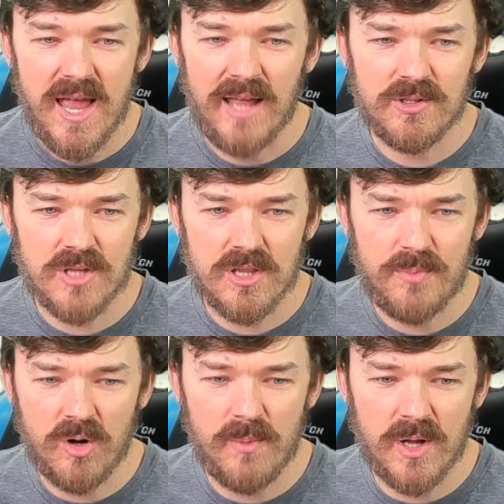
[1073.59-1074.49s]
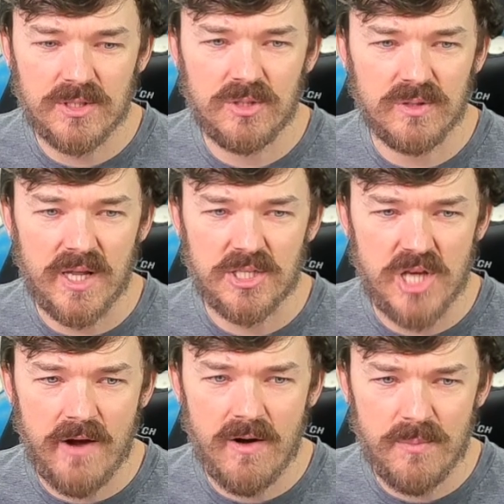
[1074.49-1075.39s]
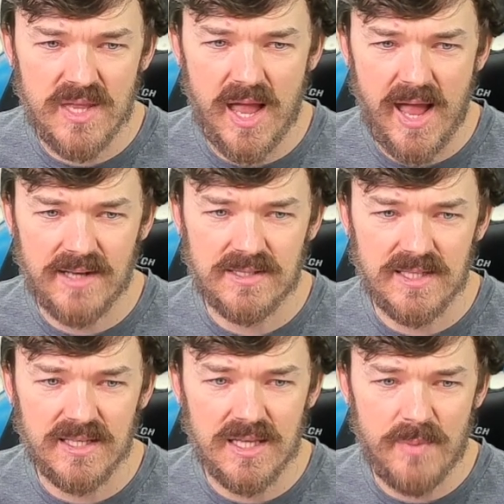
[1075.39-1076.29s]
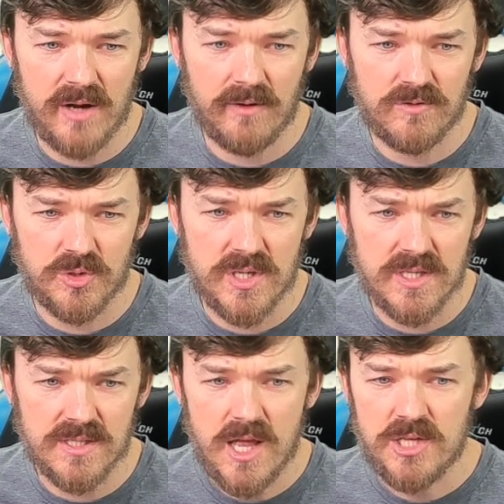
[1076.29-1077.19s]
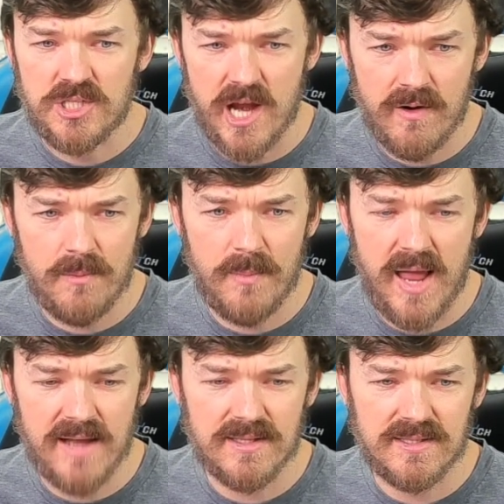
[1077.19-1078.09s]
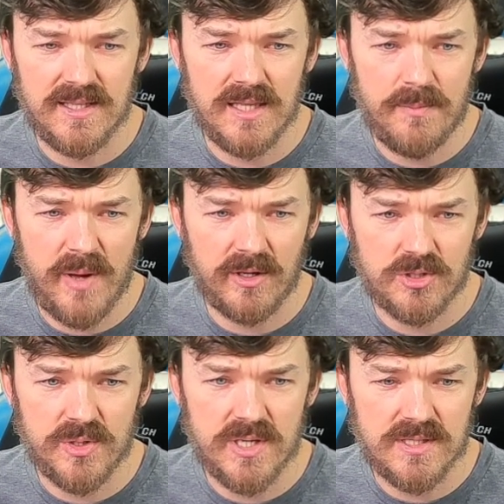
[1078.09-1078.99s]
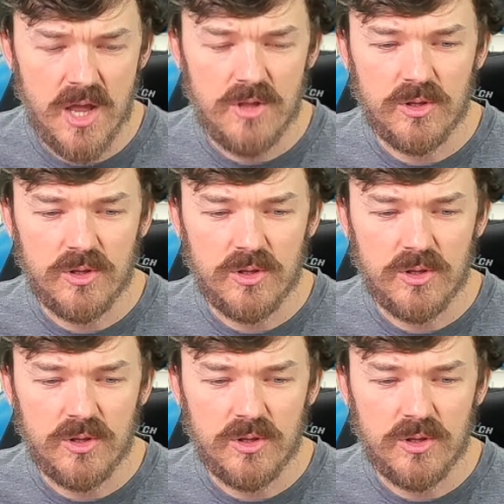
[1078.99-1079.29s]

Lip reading: And there's other Pokemon too, like Cherubi I had to see leap out of trees, Cherim I had to see leap out of trees.